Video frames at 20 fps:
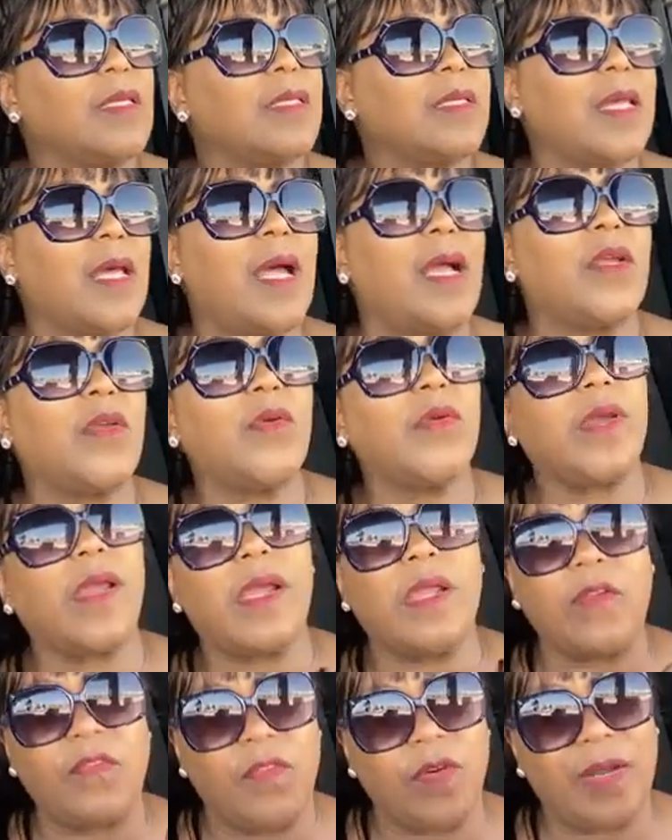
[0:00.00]
designed,
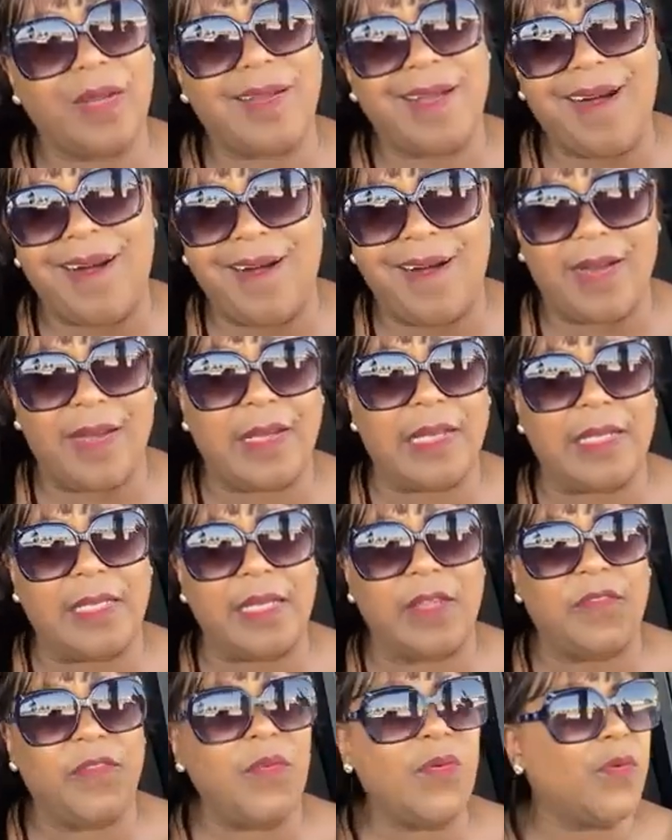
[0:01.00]
created for God.
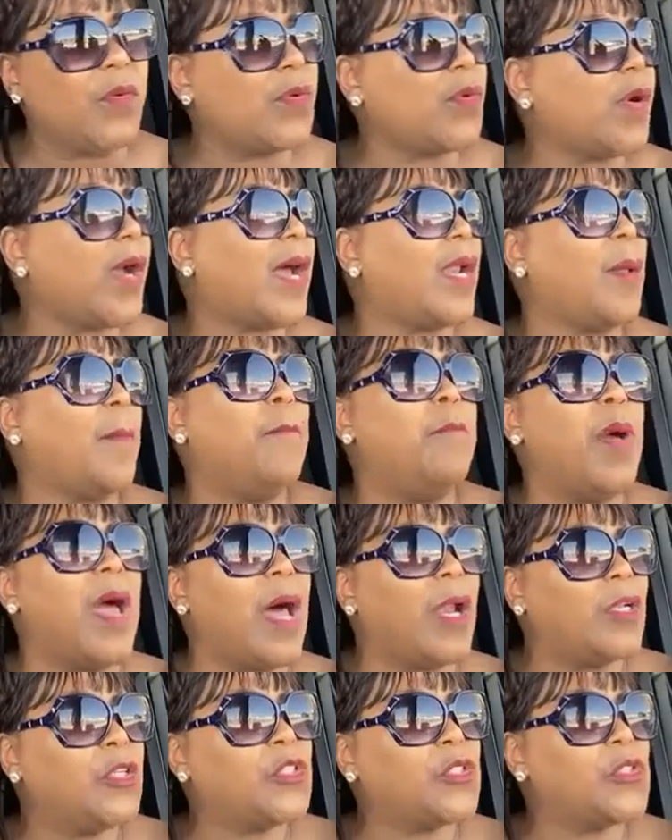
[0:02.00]
And if you don't know how to
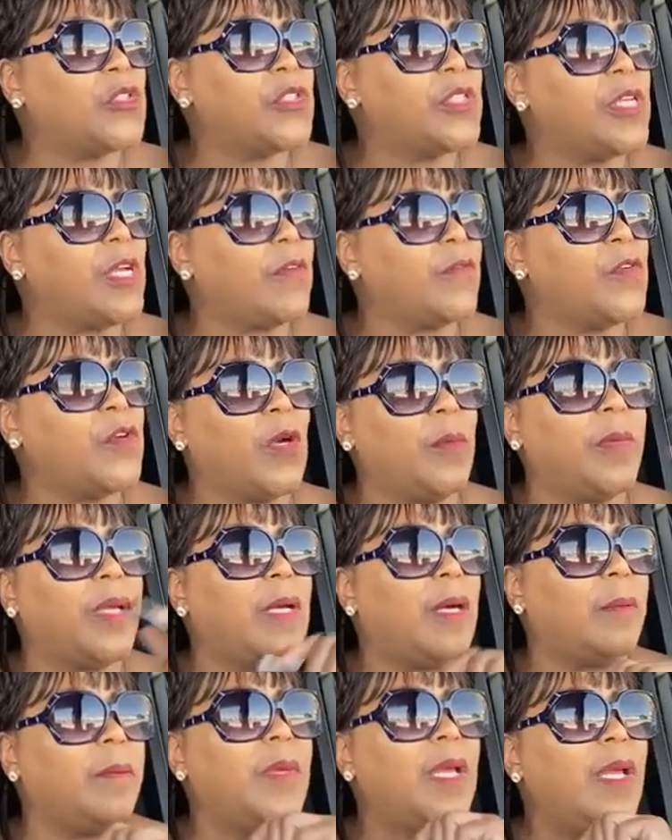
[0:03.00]
balance yourself, you're gonna
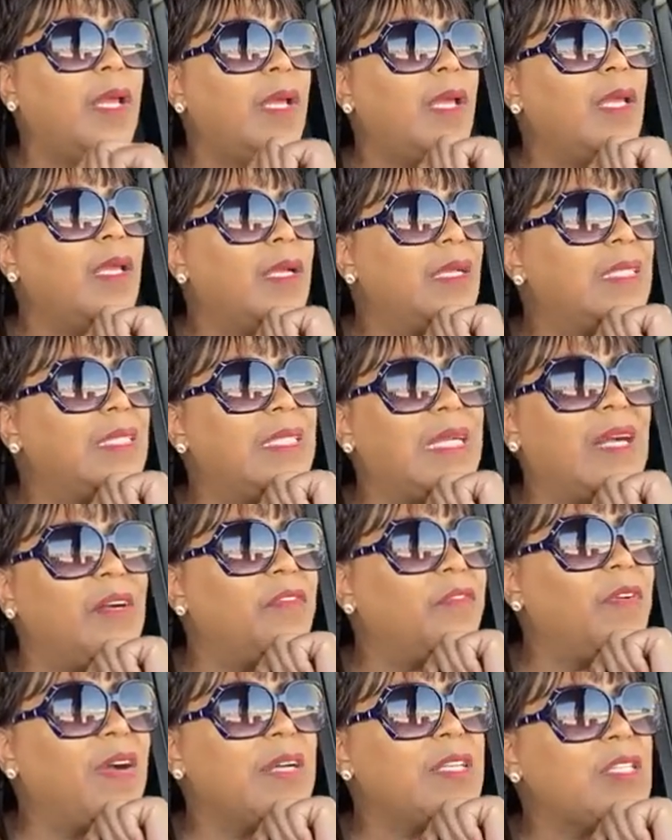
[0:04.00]
become.
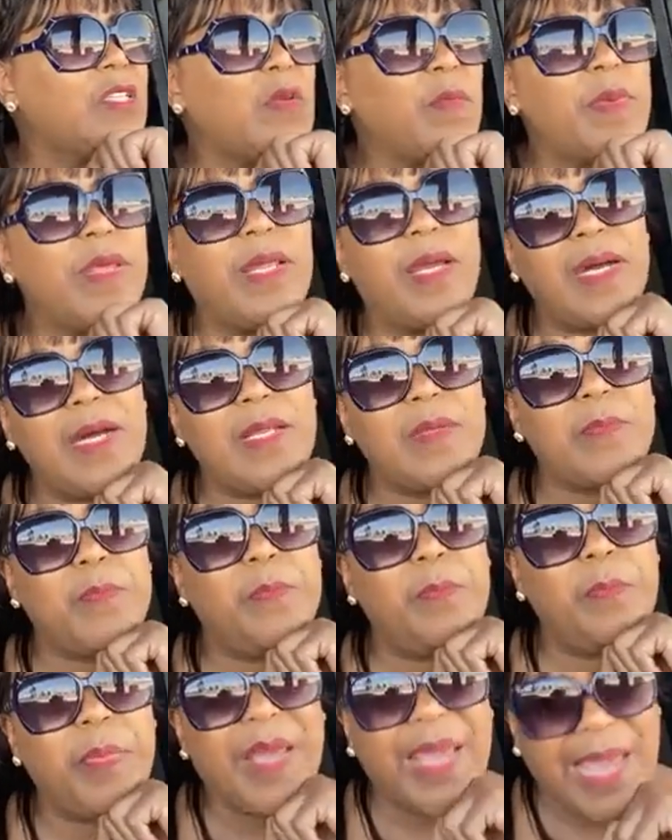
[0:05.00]
I find so many
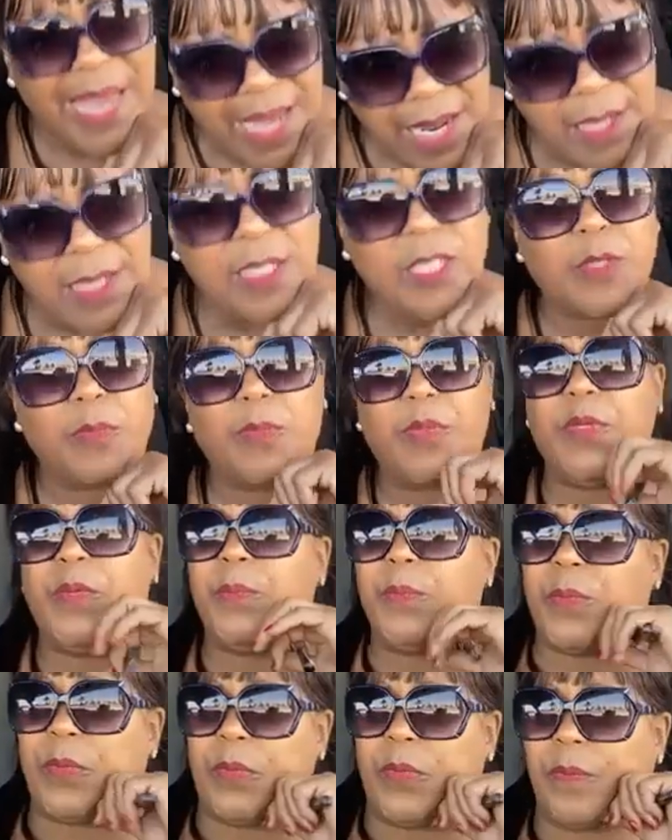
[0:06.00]
unbalanced
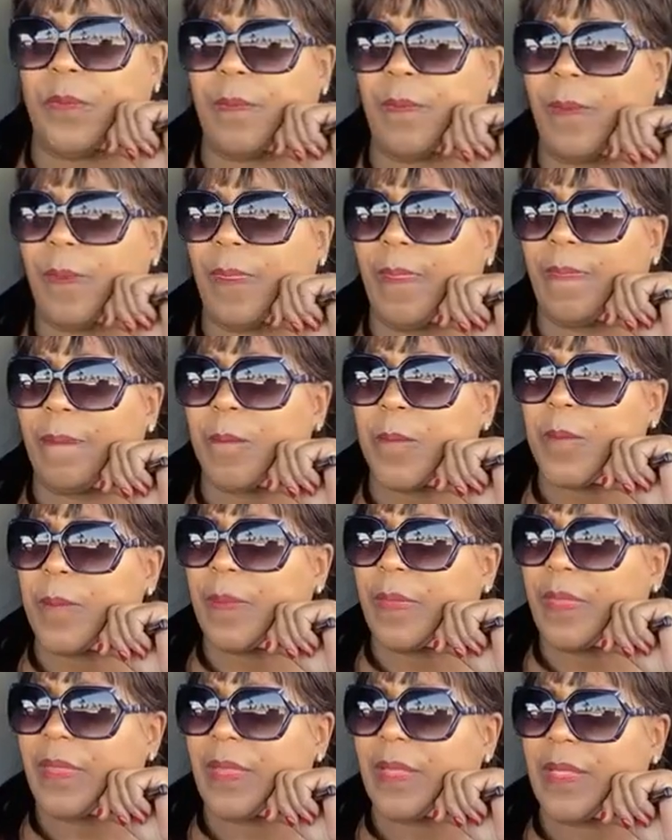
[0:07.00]
people.
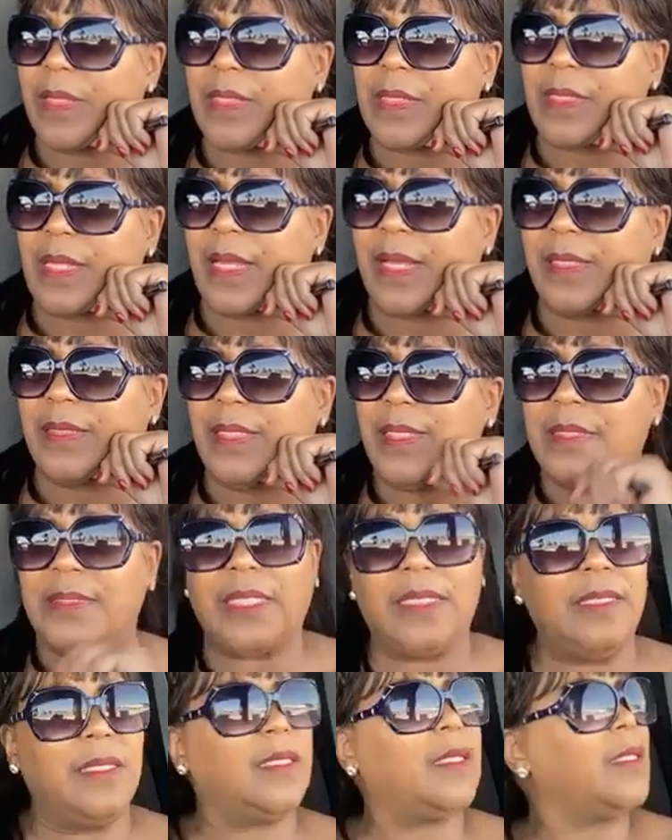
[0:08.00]
It's like
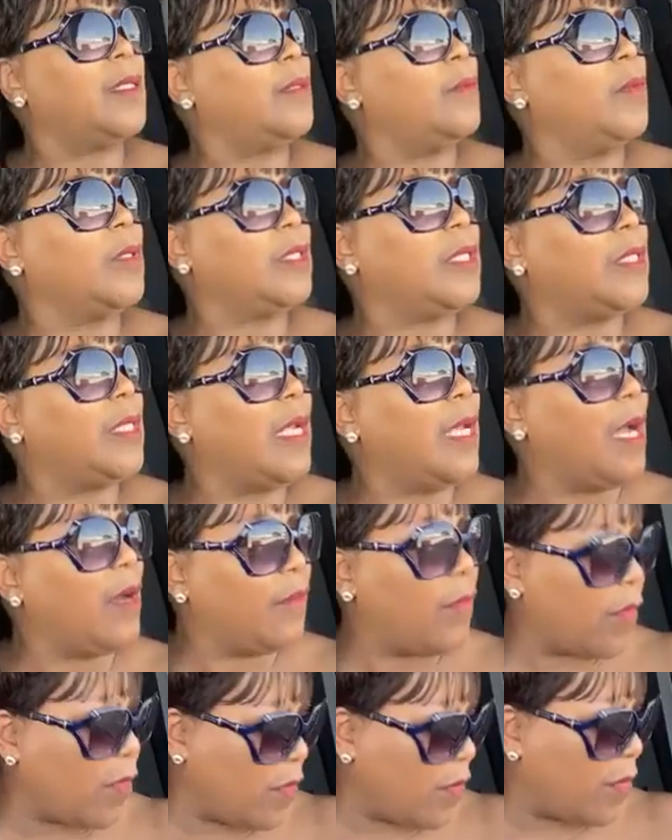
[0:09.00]
they look at what you
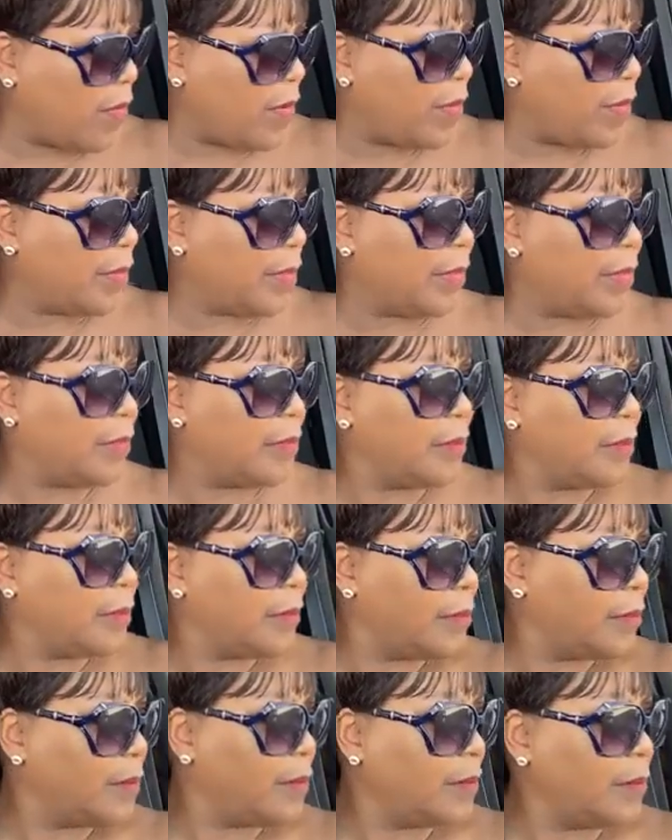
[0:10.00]
have on and
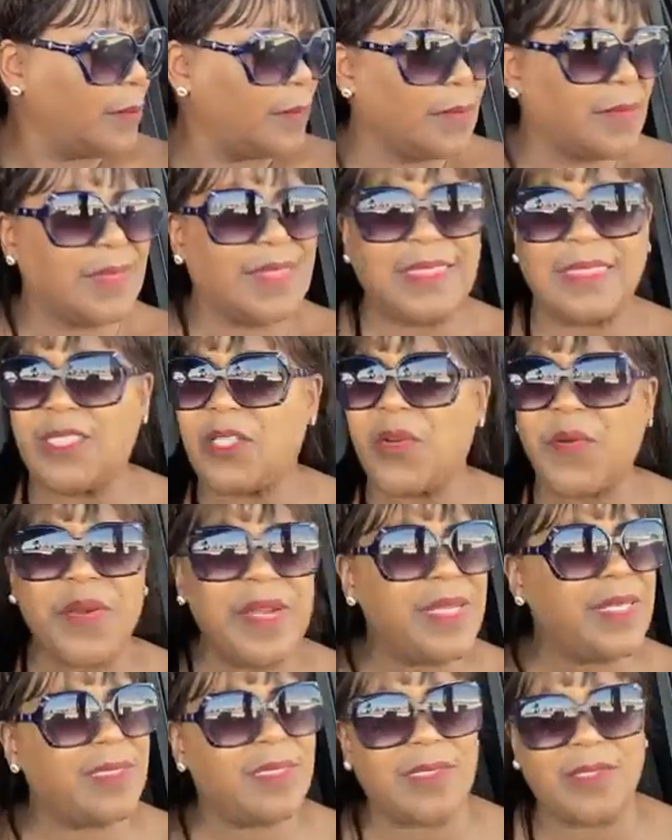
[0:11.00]

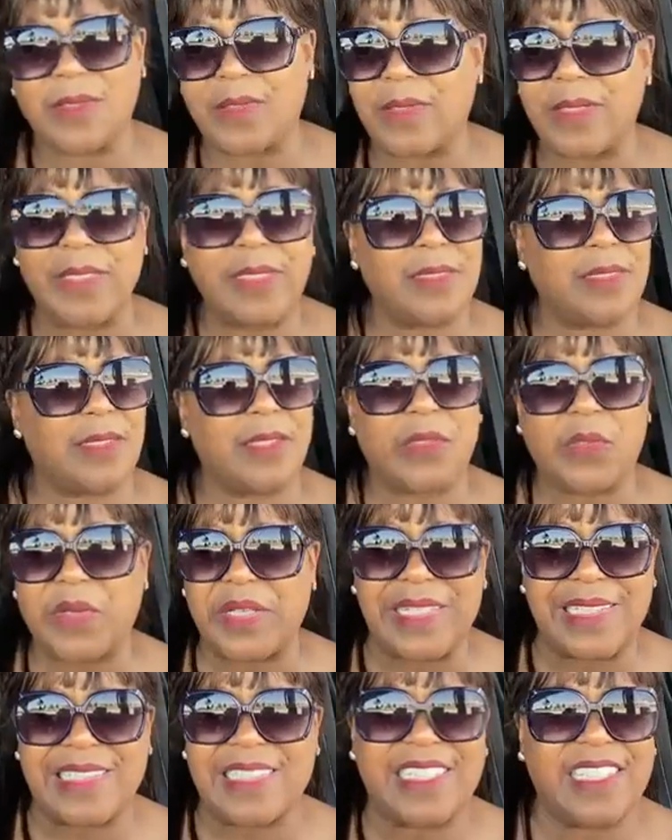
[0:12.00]
crazy, crazy,
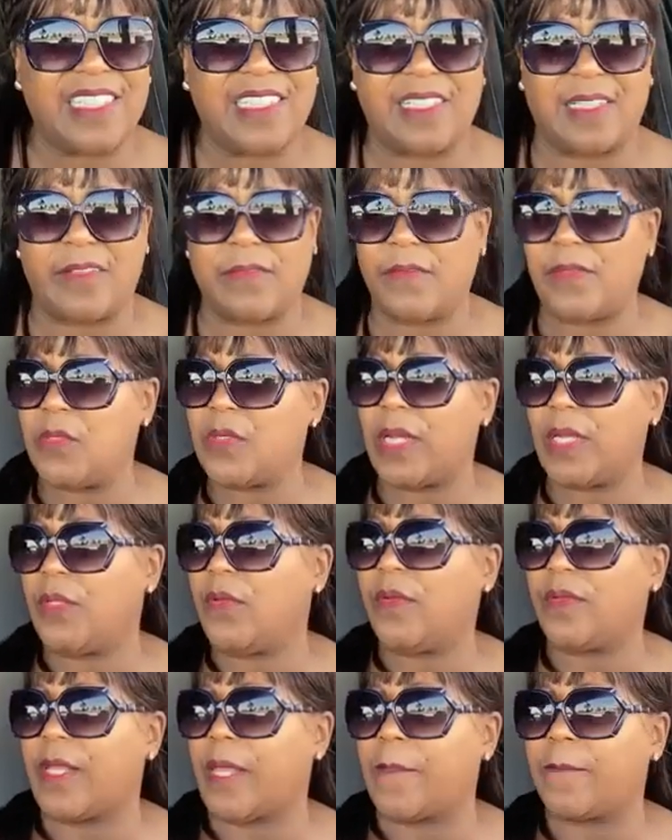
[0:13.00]
crazy stuff. You
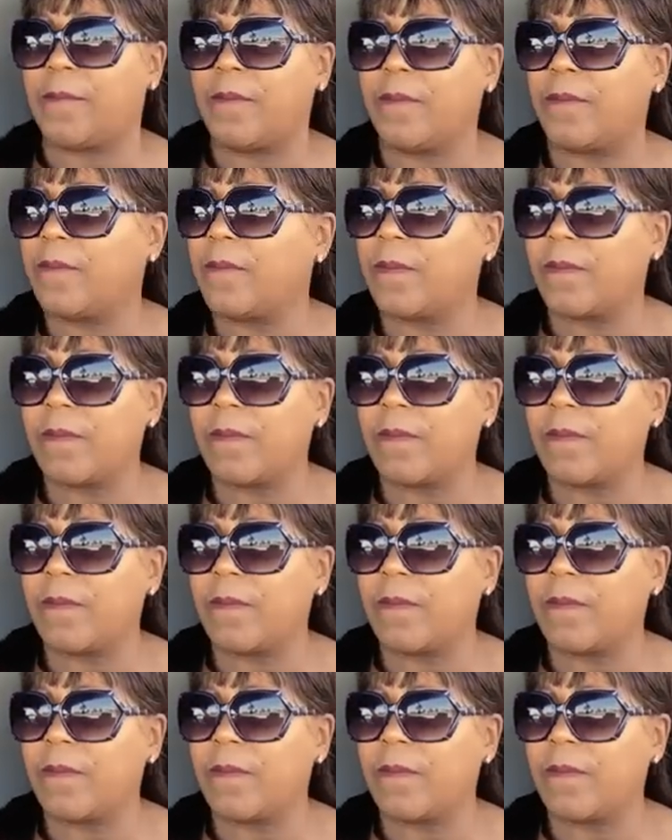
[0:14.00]
can't do that.